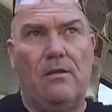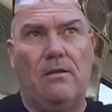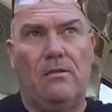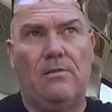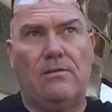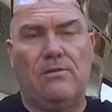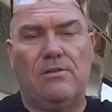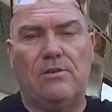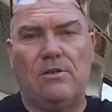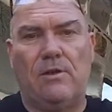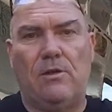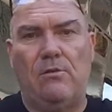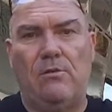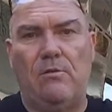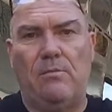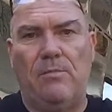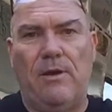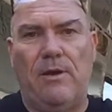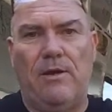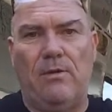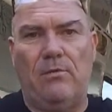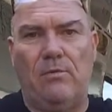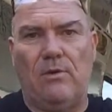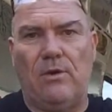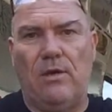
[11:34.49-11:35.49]
The solar
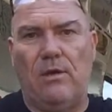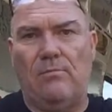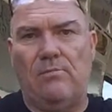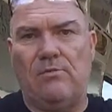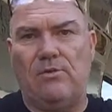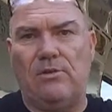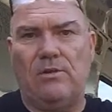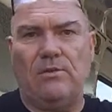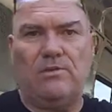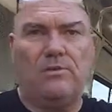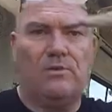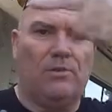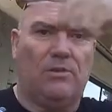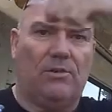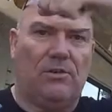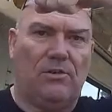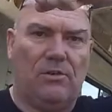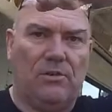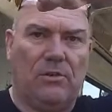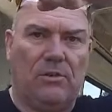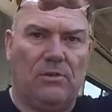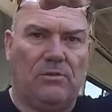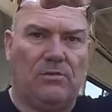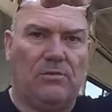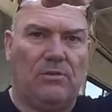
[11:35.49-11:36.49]
panel comes into the
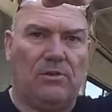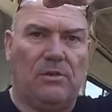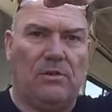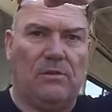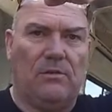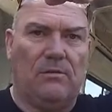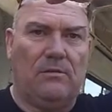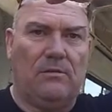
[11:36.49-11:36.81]
charger